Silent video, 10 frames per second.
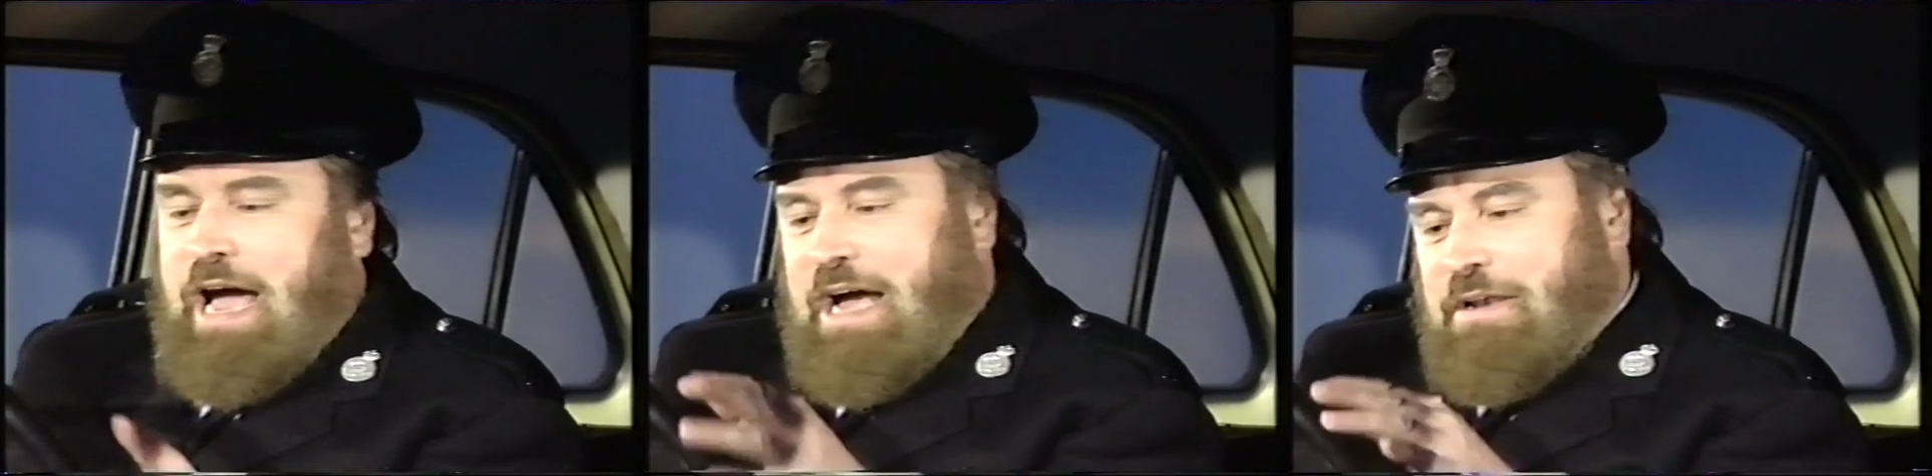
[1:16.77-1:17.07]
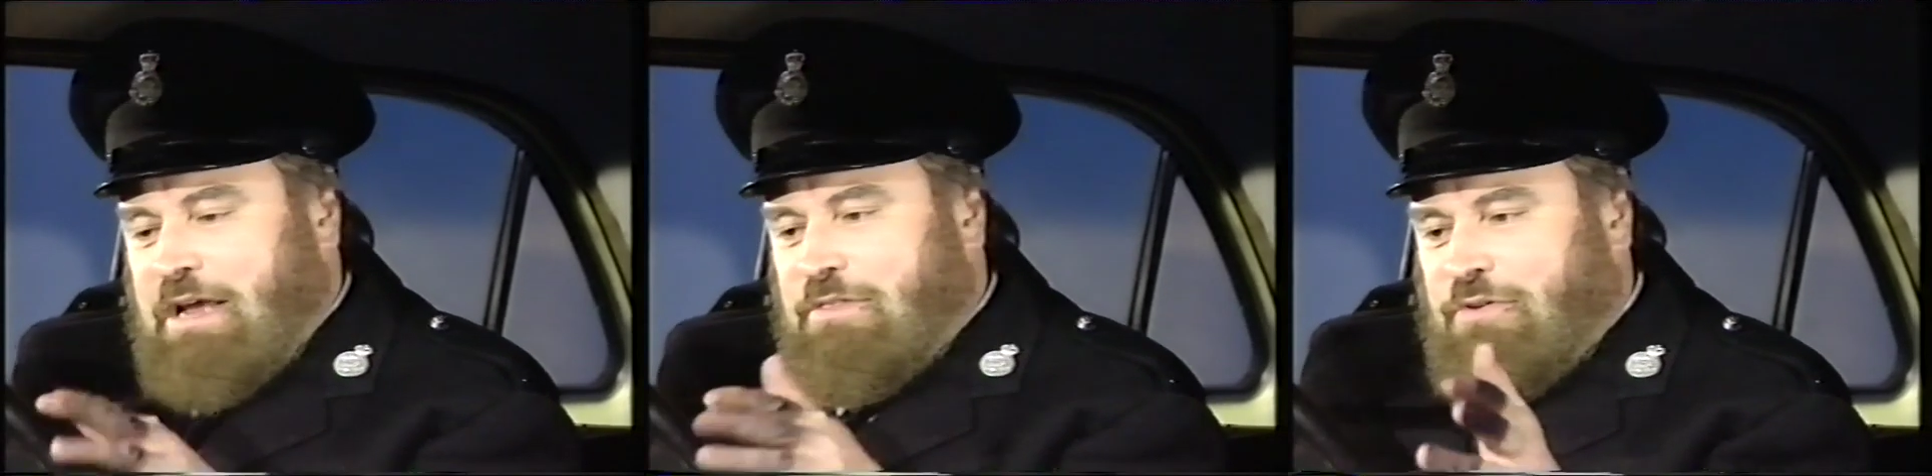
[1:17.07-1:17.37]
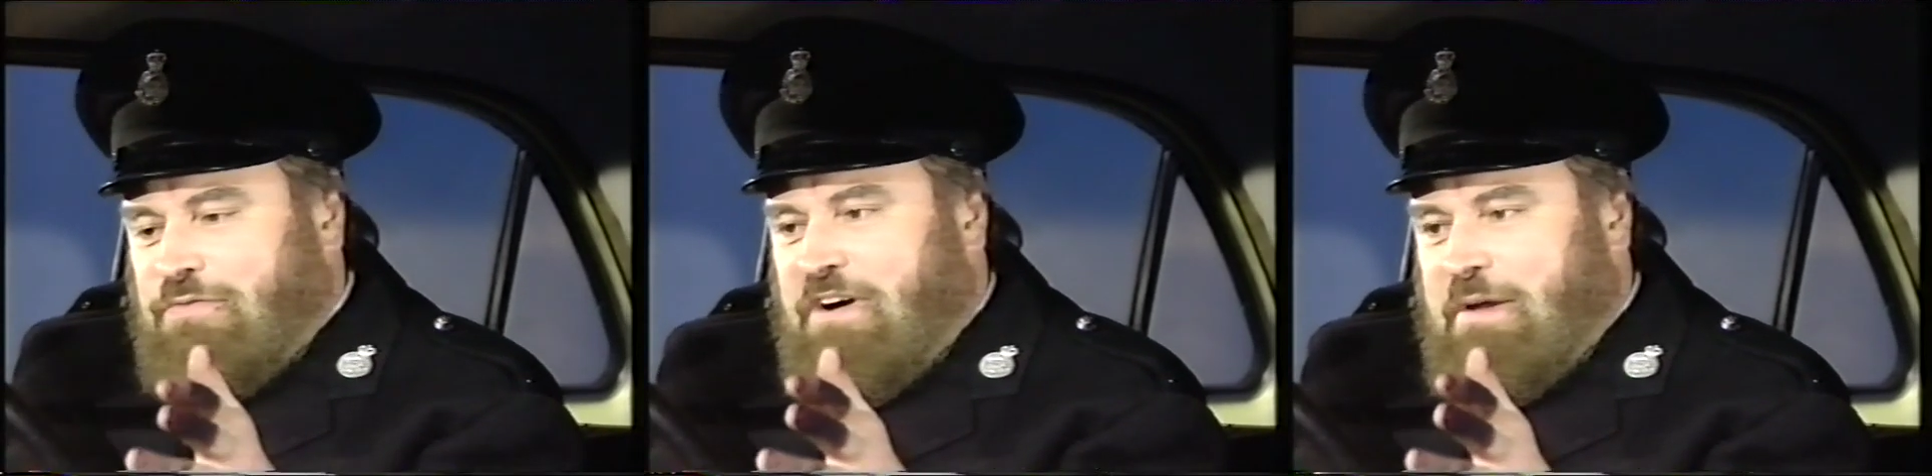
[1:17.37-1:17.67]
and there
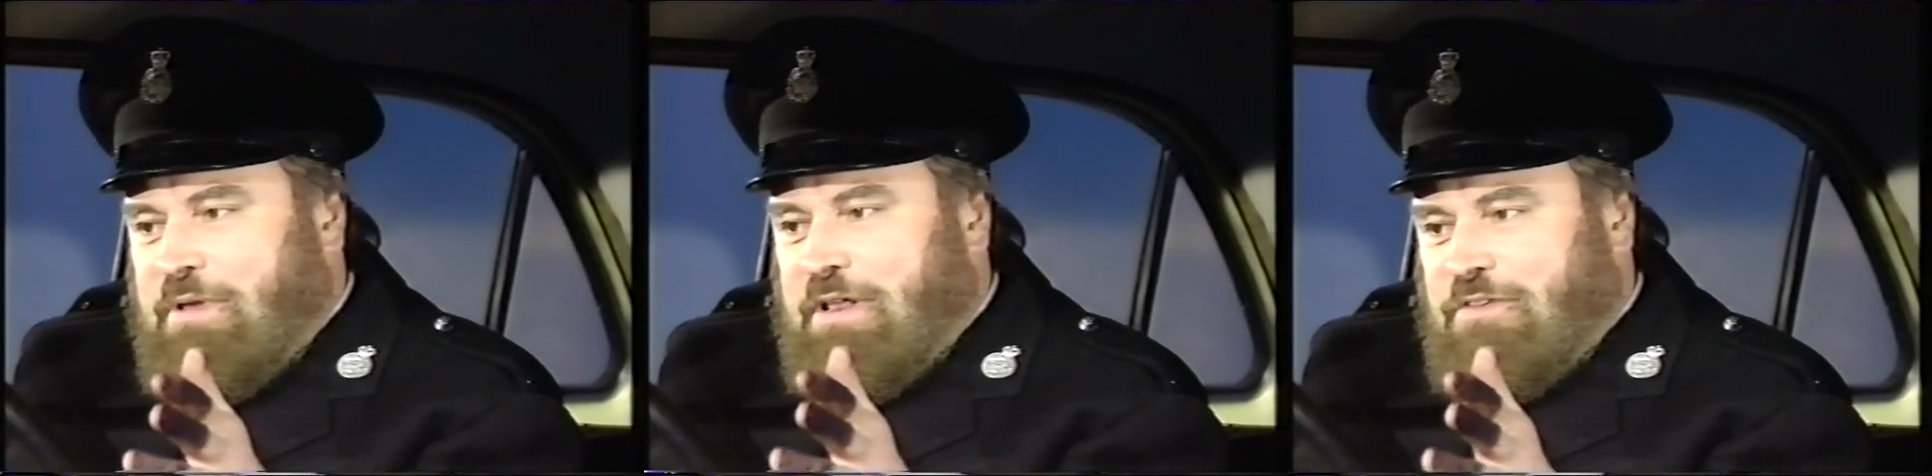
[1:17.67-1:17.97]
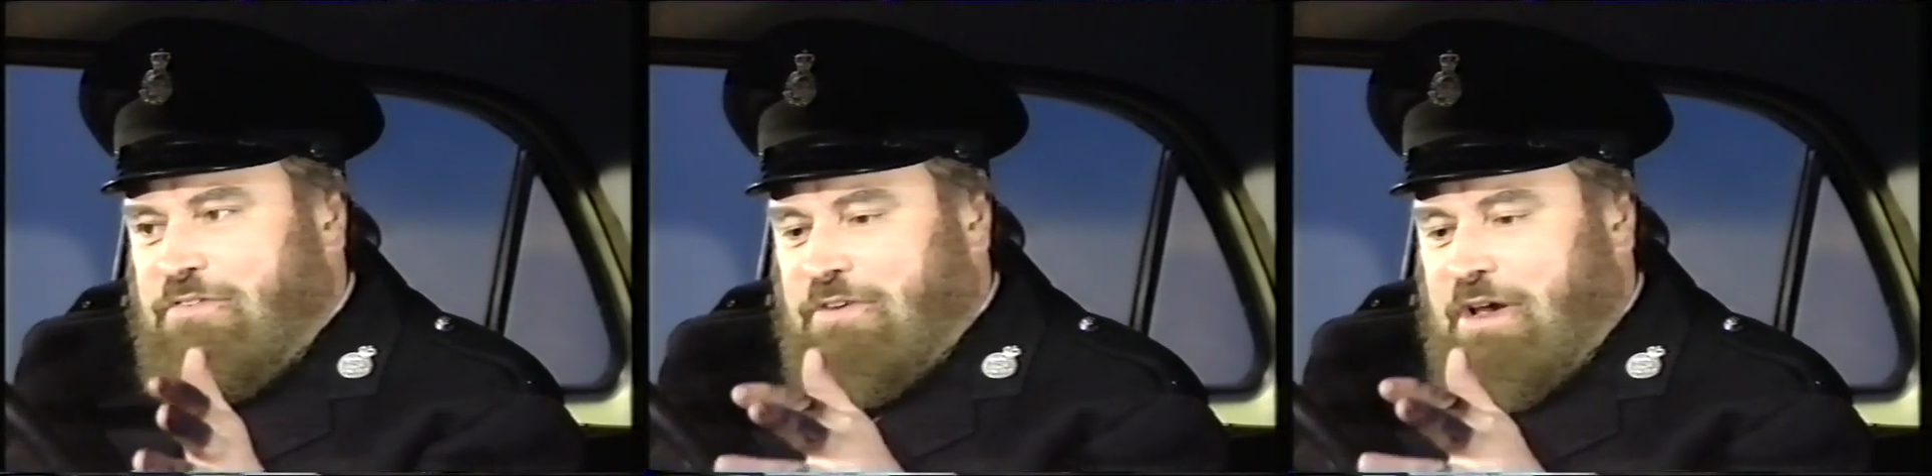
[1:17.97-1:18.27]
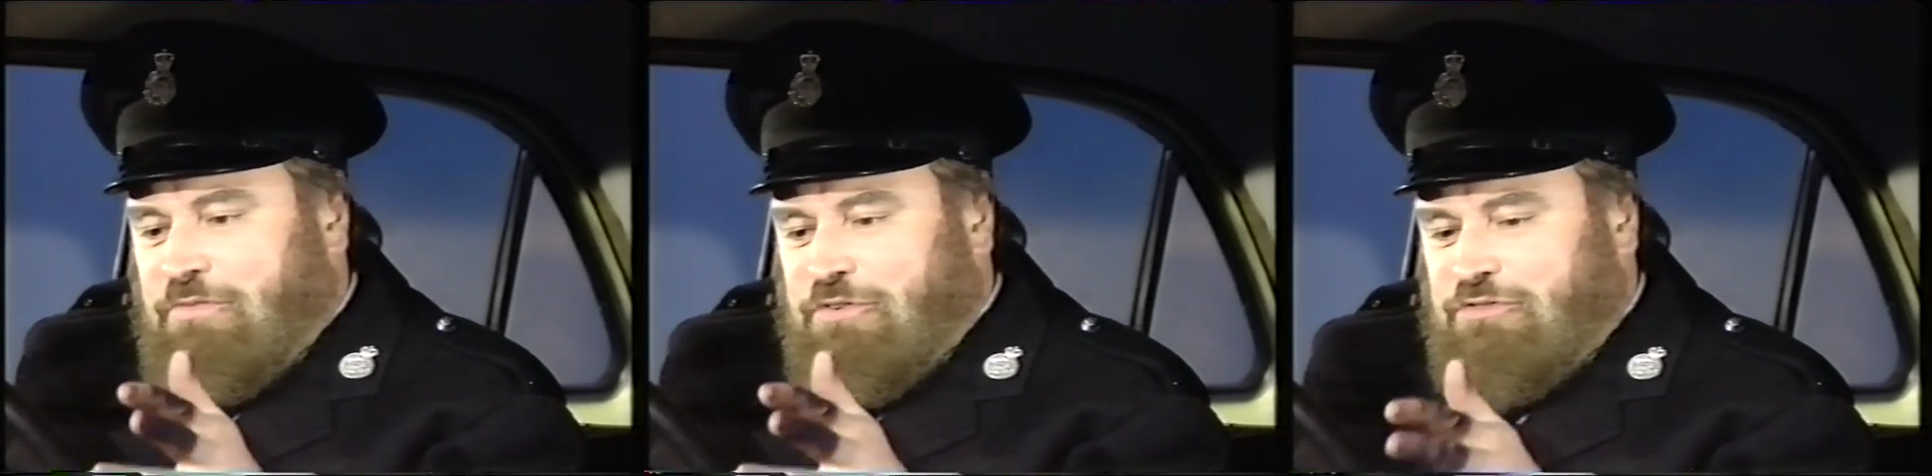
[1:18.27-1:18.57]
was 5 minutes
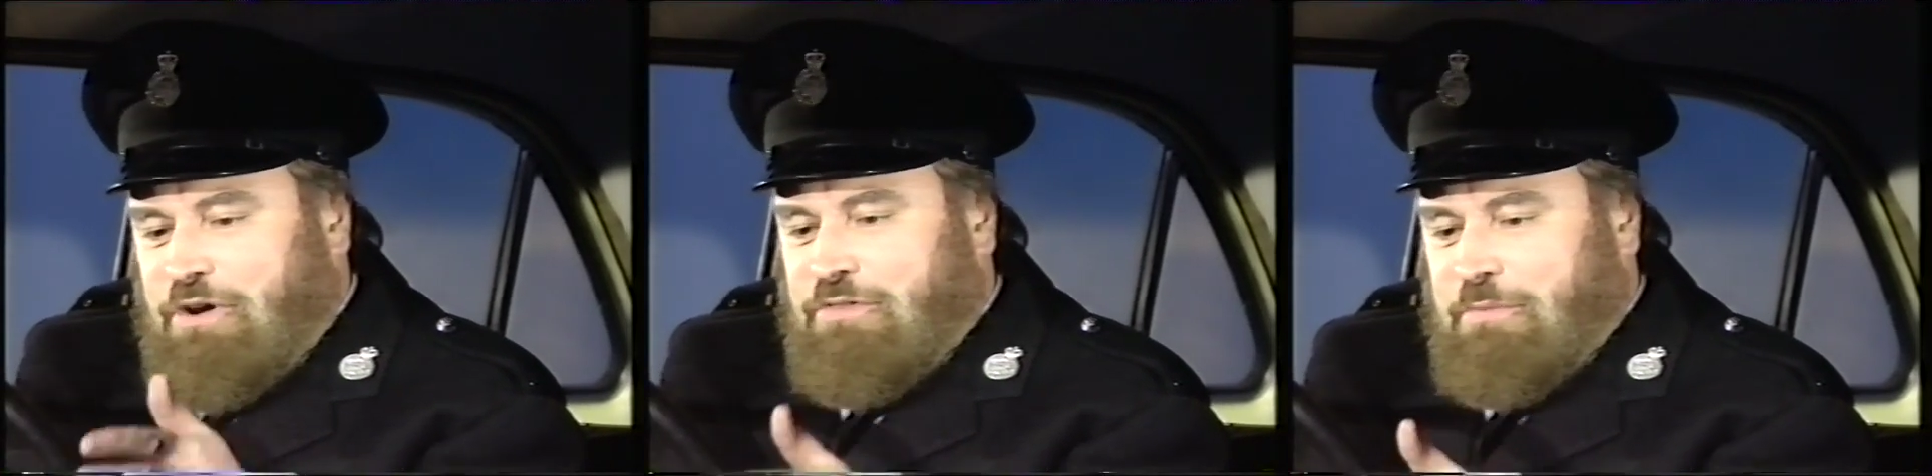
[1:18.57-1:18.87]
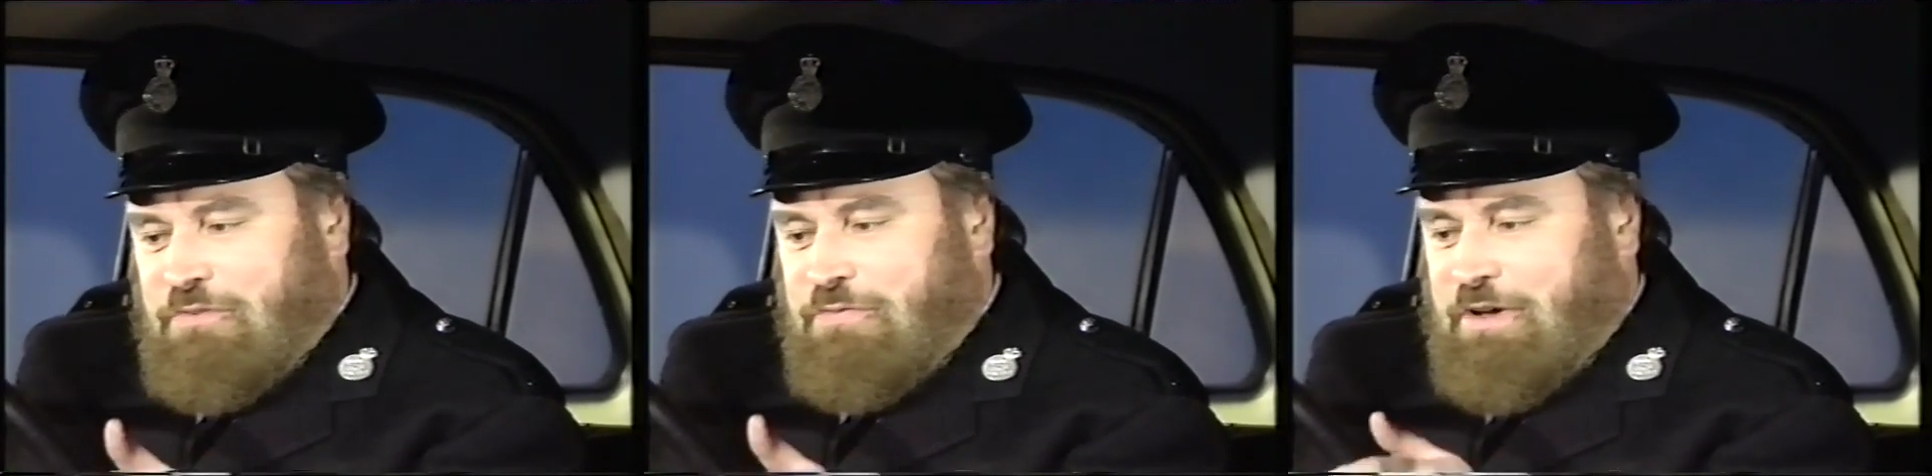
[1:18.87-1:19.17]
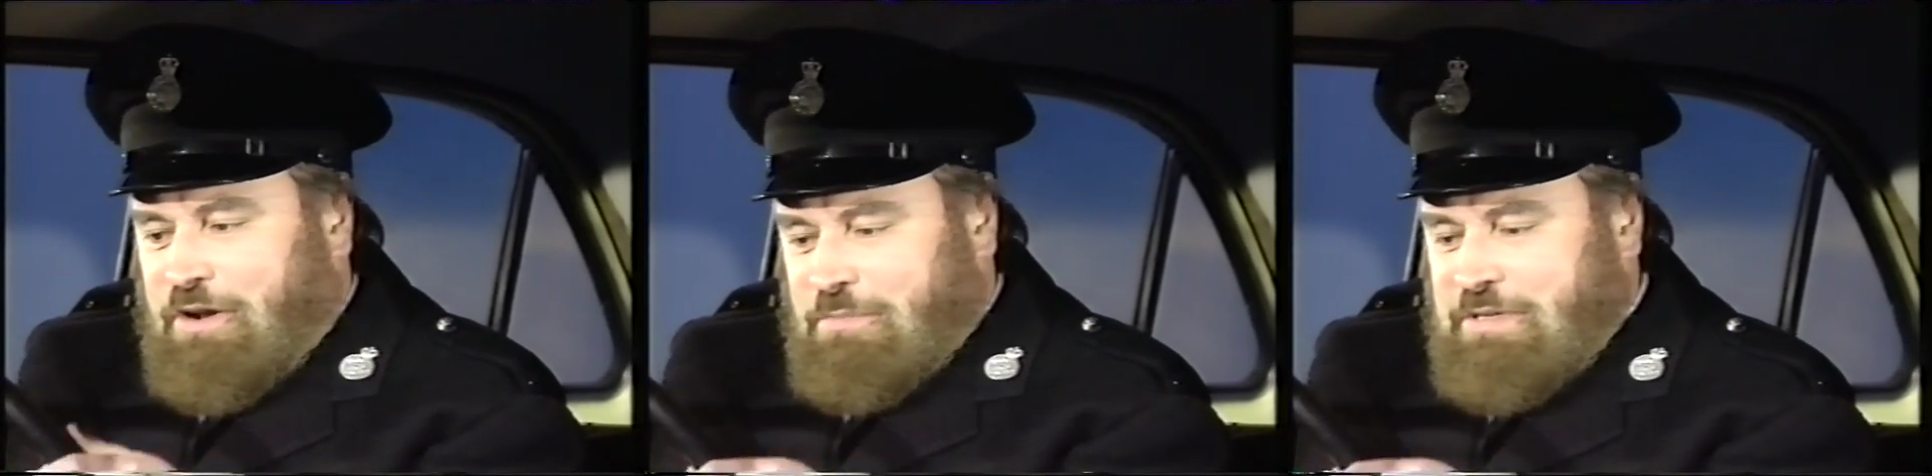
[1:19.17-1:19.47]
of the show that was
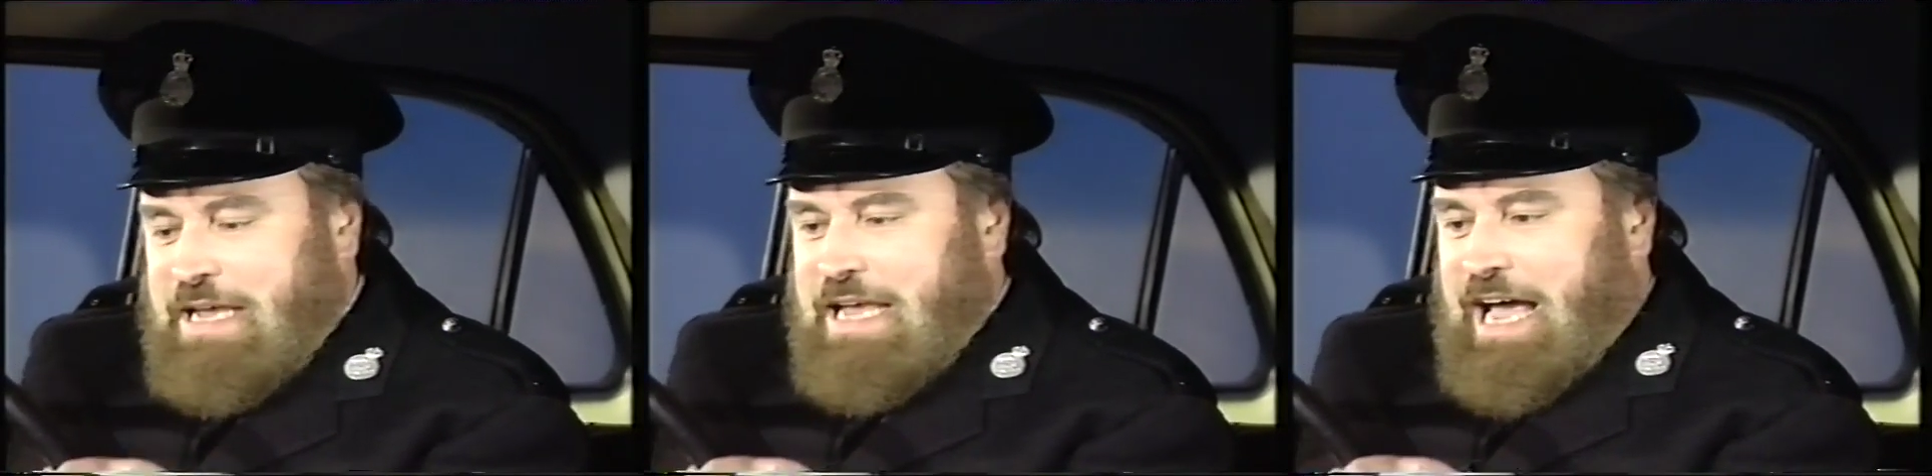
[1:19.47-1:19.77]
filmed,